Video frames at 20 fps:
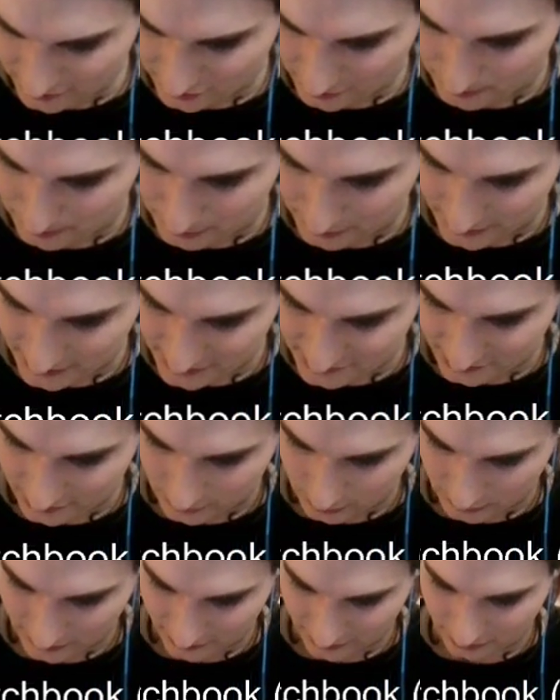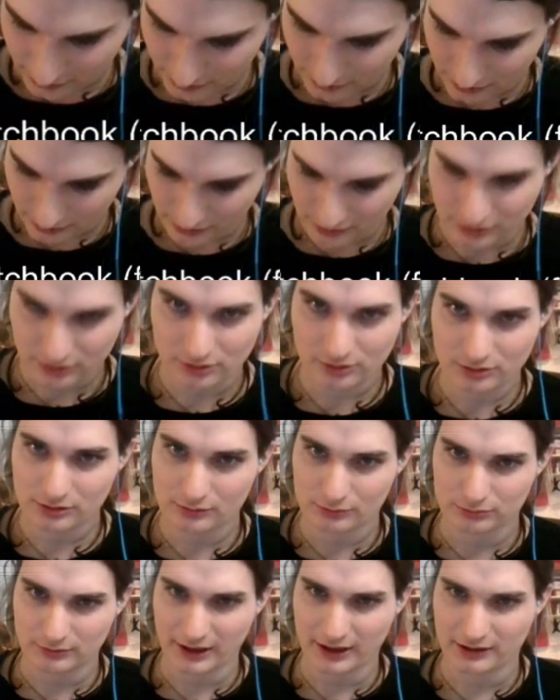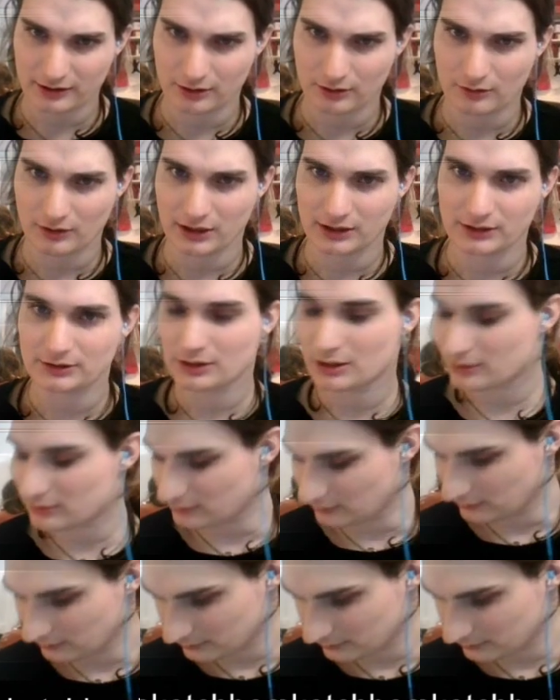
are printed with red and green though.